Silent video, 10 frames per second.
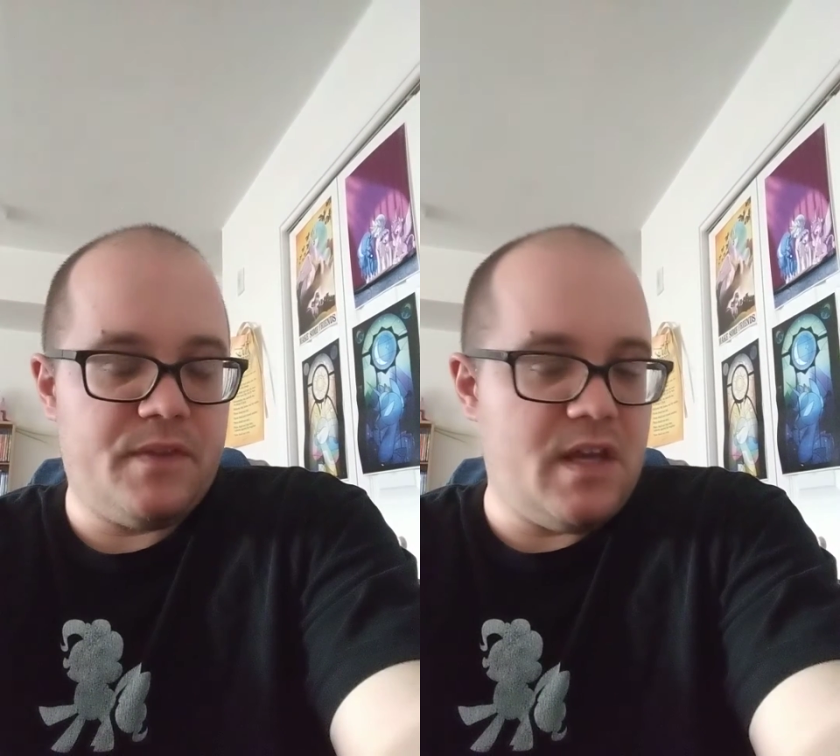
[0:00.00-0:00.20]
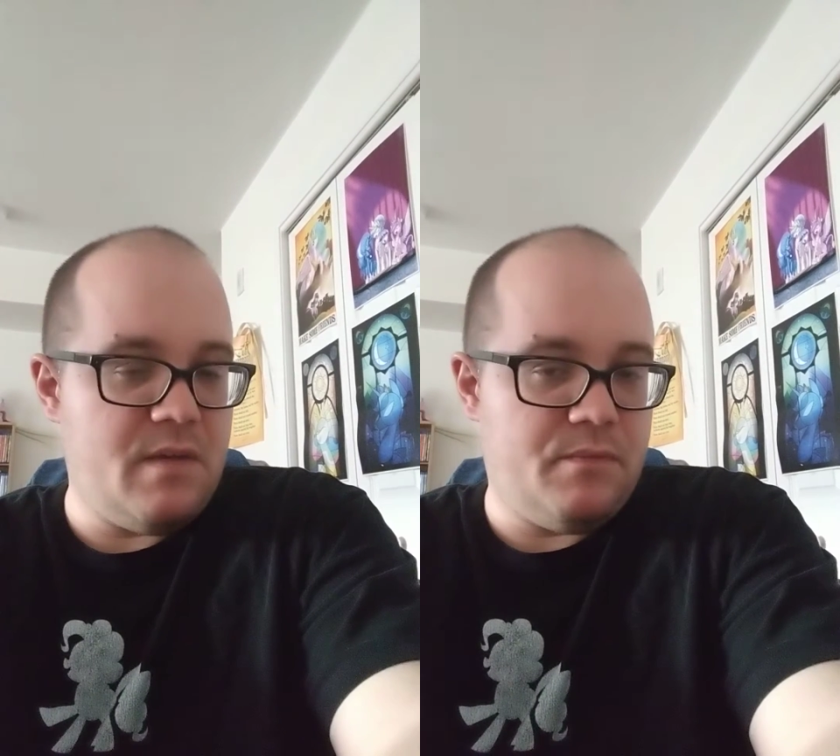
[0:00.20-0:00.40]

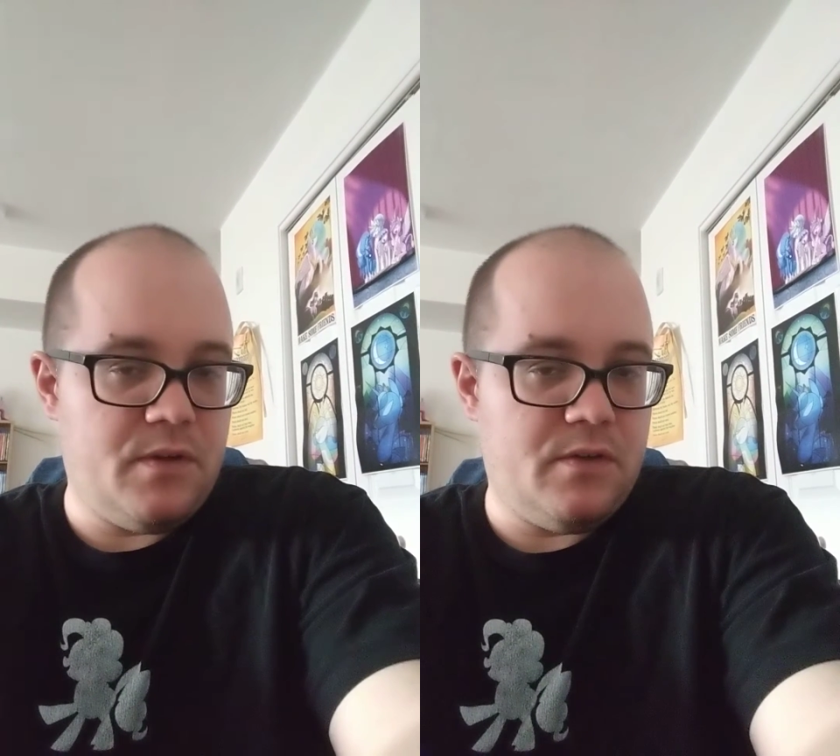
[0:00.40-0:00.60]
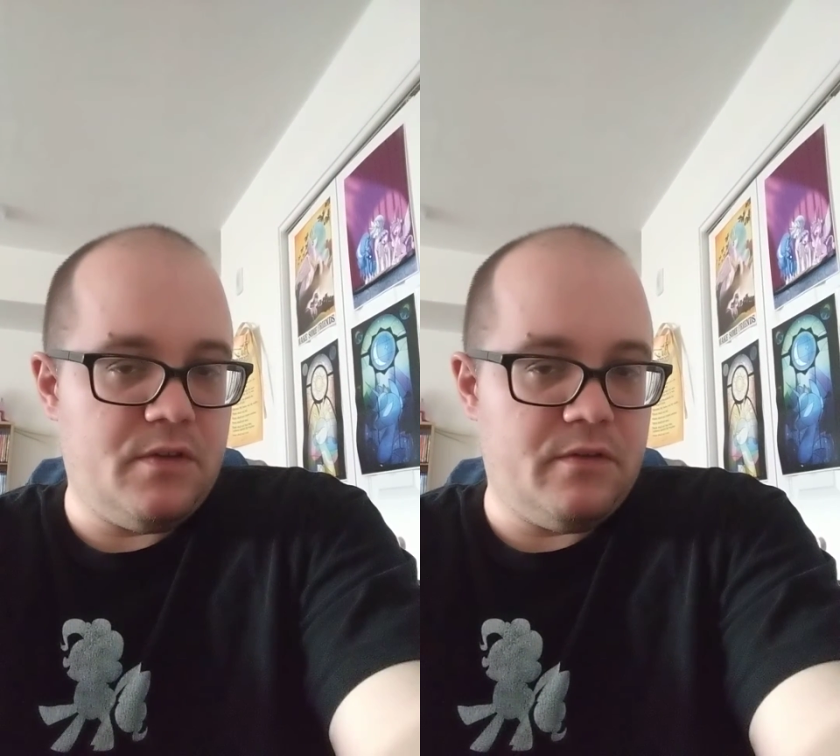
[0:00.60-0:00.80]
the
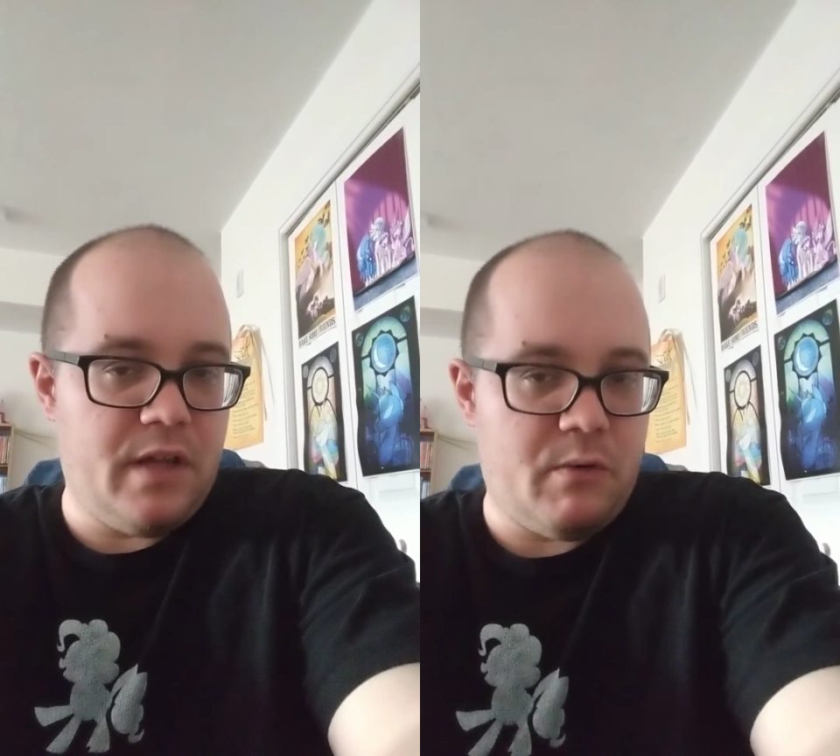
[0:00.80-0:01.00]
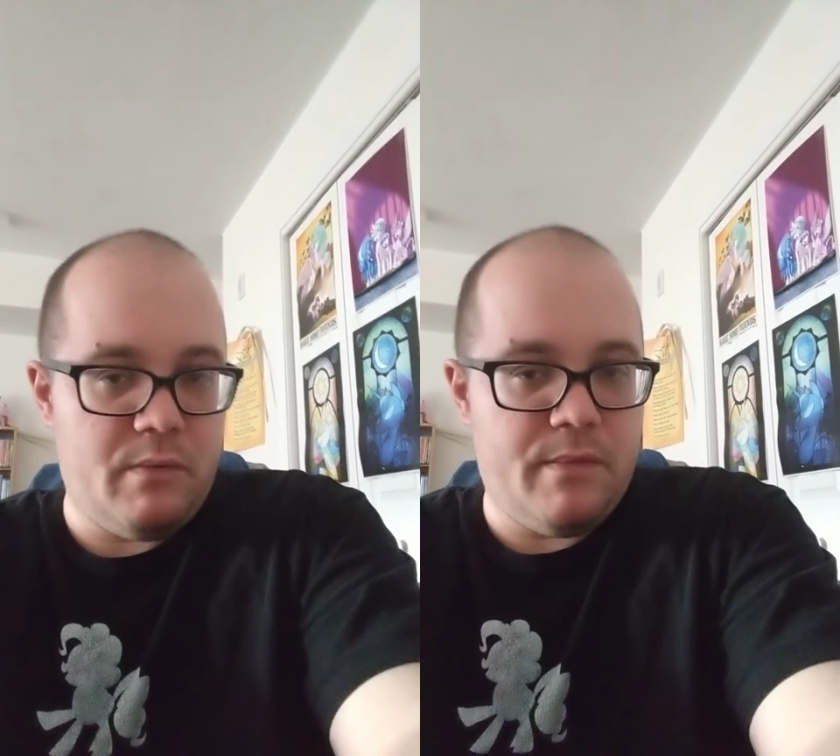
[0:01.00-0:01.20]

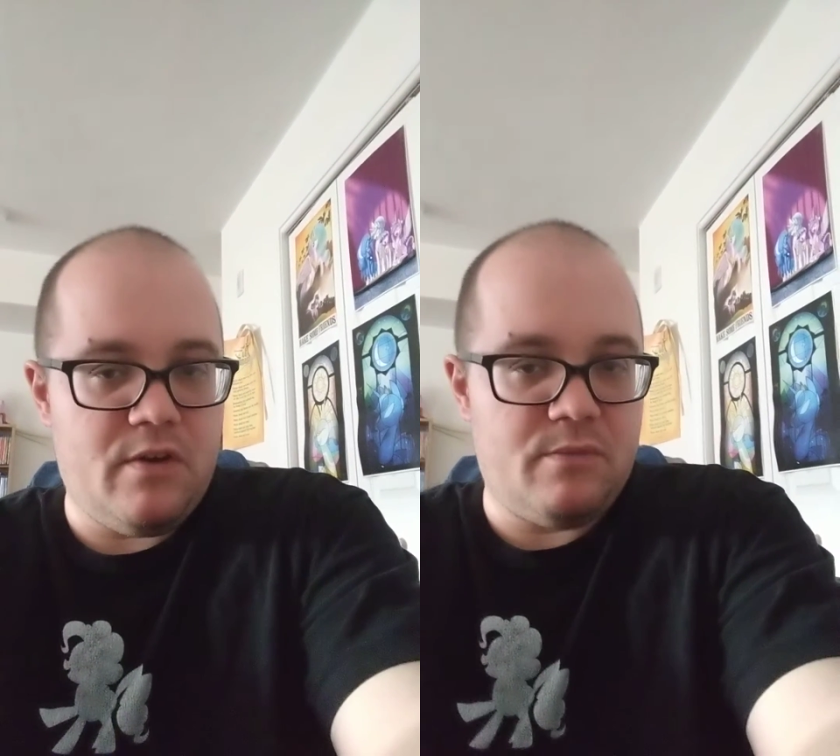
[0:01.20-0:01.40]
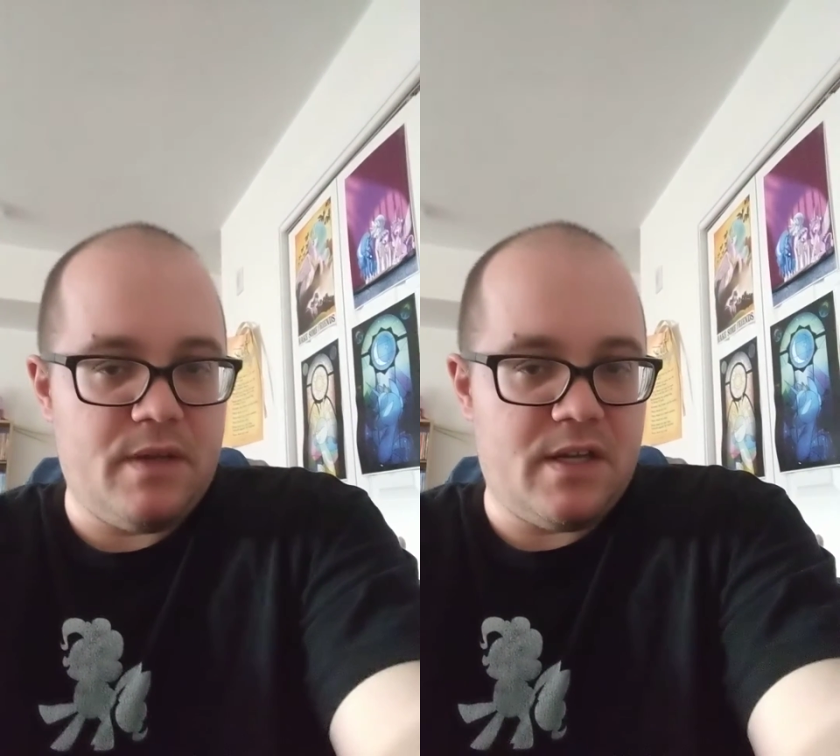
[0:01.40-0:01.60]
liquid
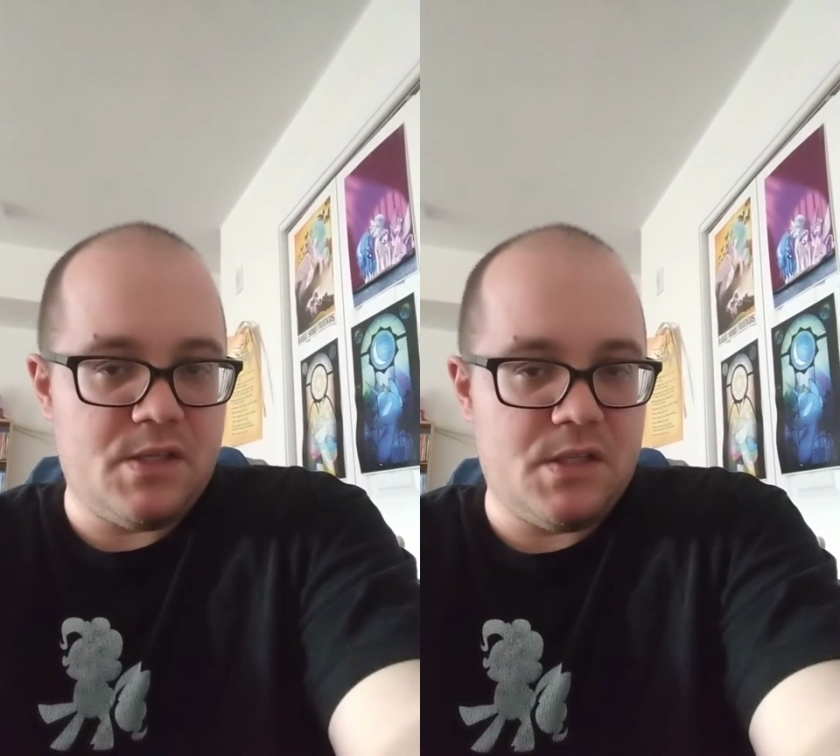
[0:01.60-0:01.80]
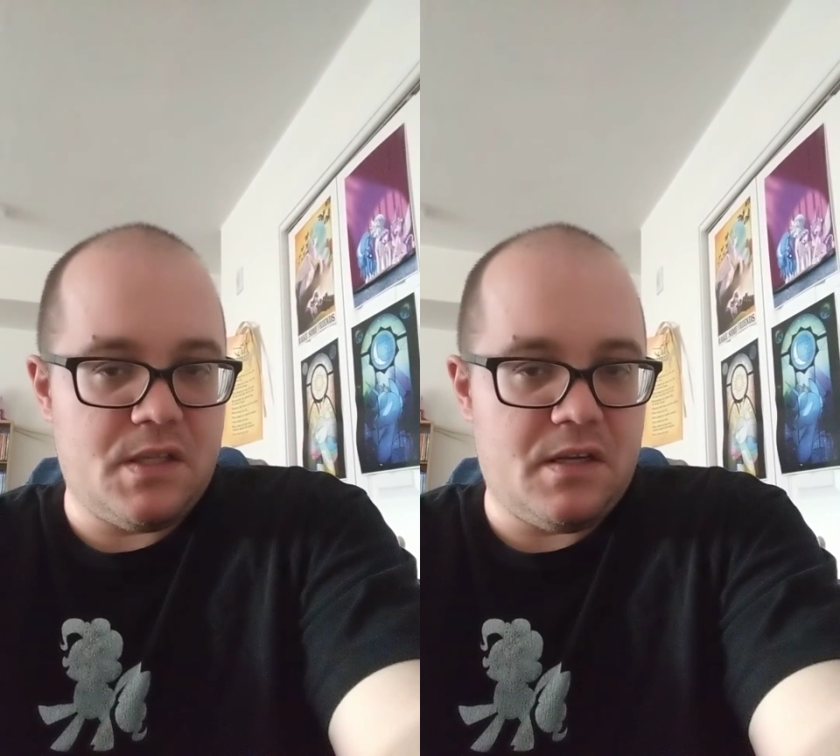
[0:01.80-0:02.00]
milk
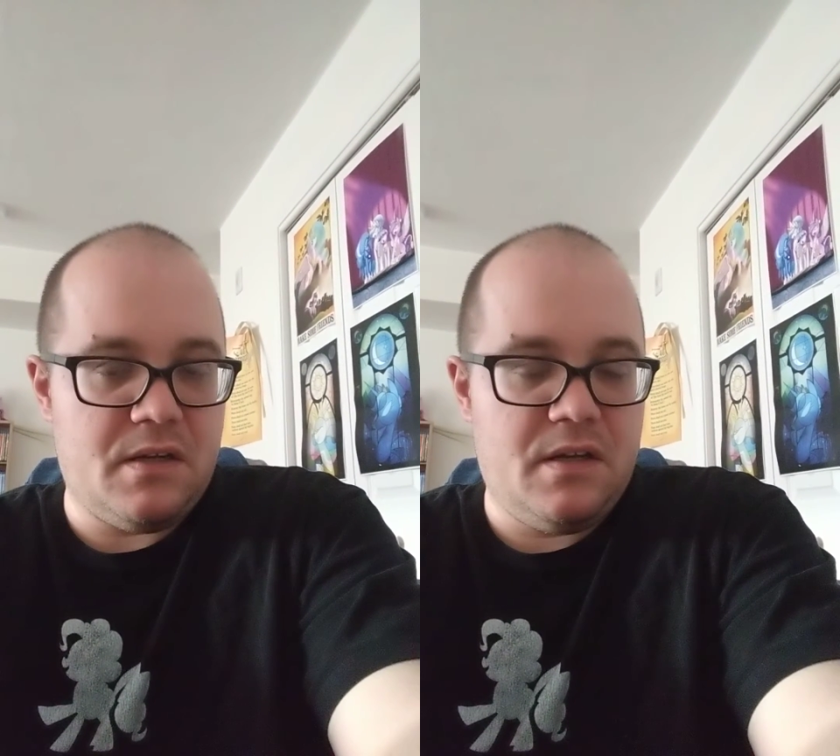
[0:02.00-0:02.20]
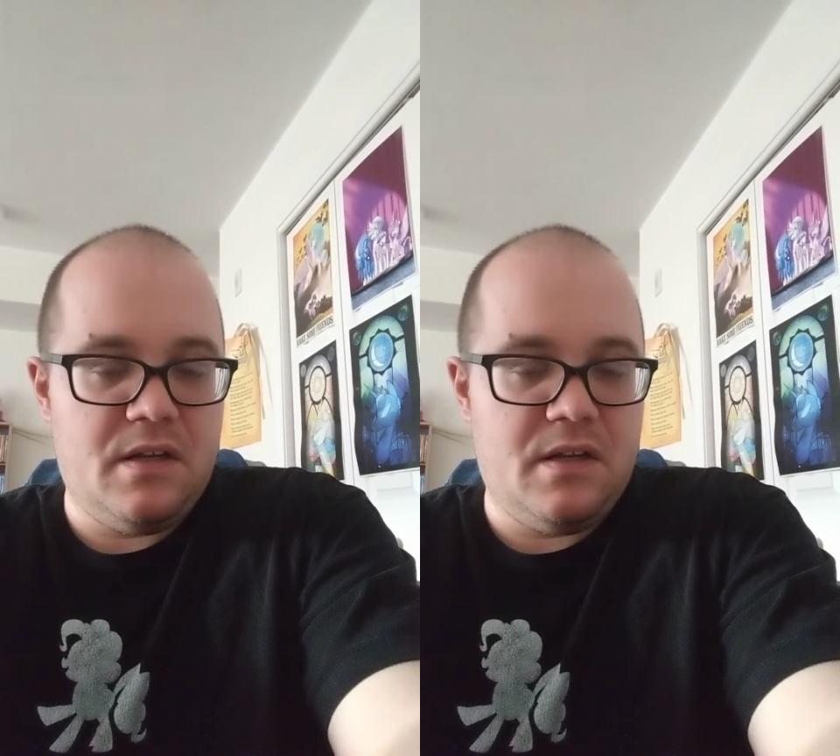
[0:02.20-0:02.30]
because I